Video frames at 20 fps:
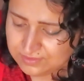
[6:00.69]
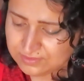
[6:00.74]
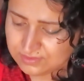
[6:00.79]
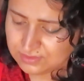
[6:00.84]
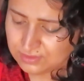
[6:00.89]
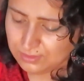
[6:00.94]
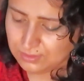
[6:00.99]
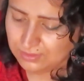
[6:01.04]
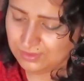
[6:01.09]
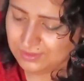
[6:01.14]

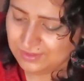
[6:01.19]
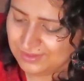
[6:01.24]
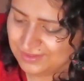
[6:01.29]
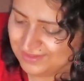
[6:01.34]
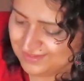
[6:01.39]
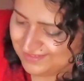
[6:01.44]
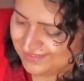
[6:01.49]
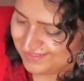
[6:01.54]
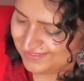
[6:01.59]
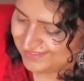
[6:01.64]
so
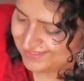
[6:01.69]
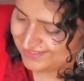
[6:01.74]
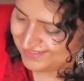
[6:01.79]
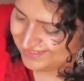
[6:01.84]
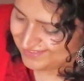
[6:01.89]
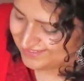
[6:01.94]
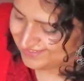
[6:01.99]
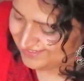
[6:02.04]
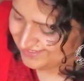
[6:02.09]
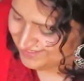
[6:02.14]

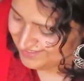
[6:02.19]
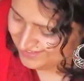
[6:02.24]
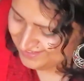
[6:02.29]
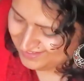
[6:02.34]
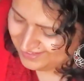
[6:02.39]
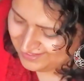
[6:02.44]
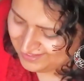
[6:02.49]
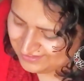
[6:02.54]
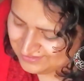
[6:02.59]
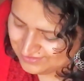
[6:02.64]

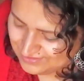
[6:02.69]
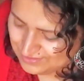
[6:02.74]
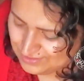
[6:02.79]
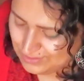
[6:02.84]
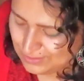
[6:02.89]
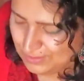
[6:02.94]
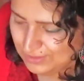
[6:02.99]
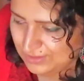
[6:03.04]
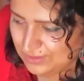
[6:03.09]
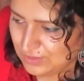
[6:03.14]
I just
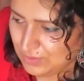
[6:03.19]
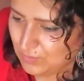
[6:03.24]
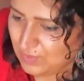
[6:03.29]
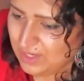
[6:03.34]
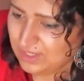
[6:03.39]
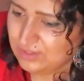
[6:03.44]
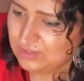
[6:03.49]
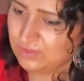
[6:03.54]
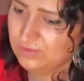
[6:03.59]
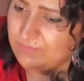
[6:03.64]
thought, you know,
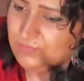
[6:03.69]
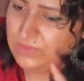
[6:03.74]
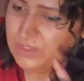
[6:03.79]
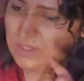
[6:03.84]
why not?